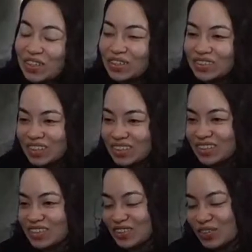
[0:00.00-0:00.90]
Well,
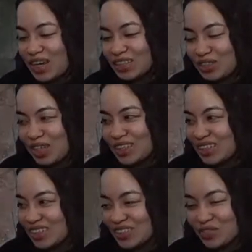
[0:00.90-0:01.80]
yeah, the grass
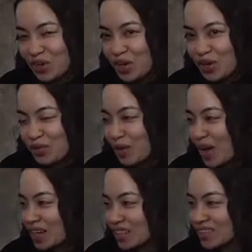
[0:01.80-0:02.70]
checker, you bringing it
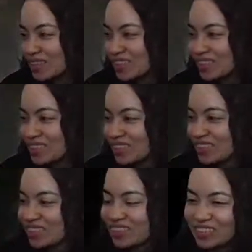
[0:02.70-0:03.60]
back.
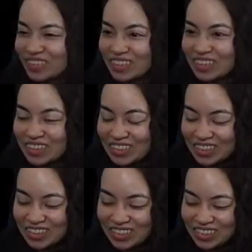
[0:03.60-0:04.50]
And
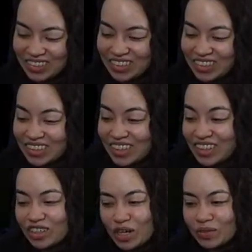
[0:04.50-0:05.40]

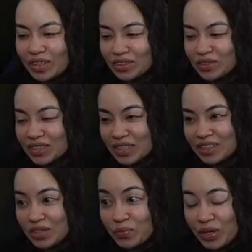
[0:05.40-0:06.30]
I'm like, don't
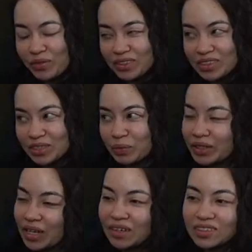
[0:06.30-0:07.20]
take it near me. We just
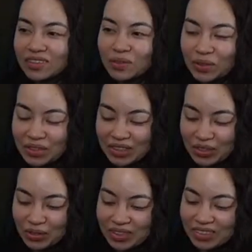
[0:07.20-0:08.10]
explained how I'm
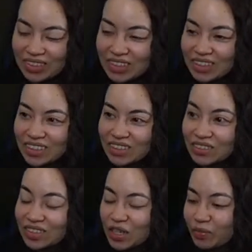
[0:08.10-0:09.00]
allergic to it.
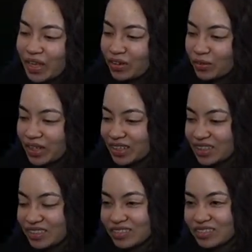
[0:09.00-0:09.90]
So keep that
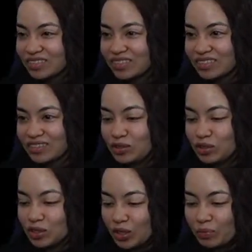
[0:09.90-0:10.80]
away. You
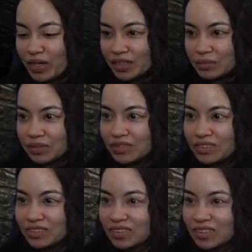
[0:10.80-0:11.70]
can show Mac, but
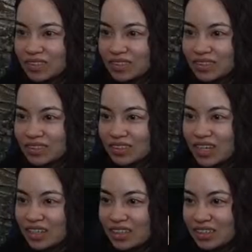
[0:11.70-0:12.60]

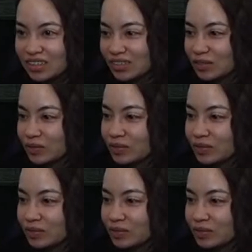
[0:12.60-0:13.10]
not here.